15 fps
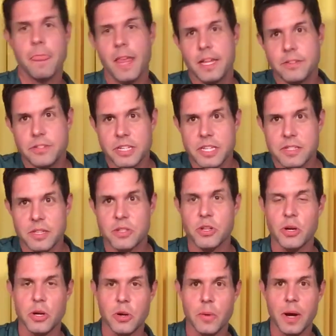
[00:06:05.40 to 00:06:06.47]
That G's a
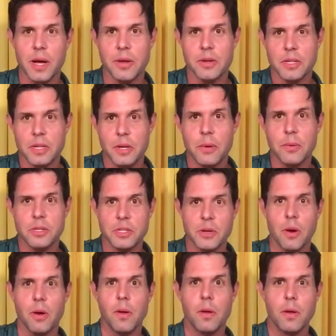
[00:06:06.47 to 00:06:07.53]
turnaround, you know, when you're
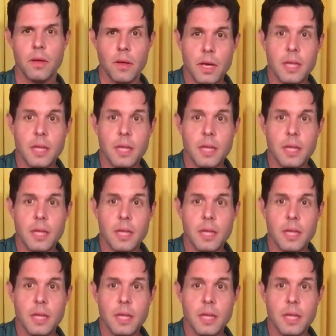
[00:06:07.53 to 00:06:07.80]
all.